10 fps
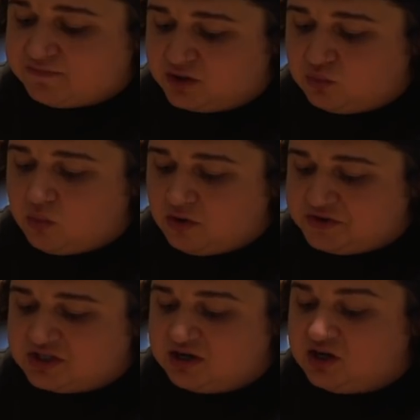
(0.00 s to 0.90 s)
friend in the world
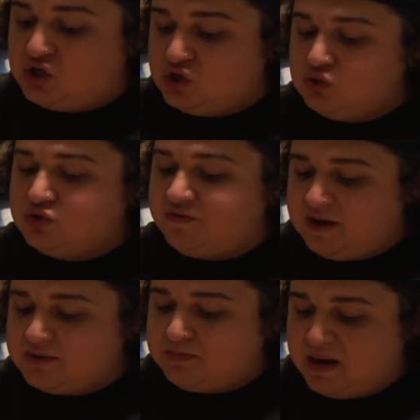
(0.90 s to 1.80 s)
is in a huge
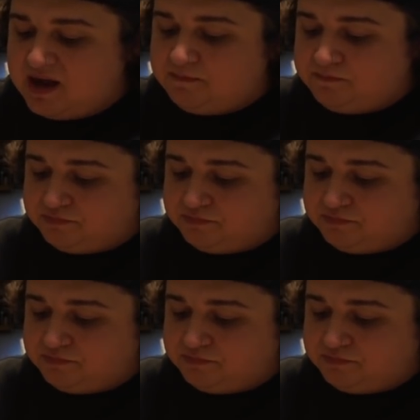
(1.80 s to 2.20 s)
famous band,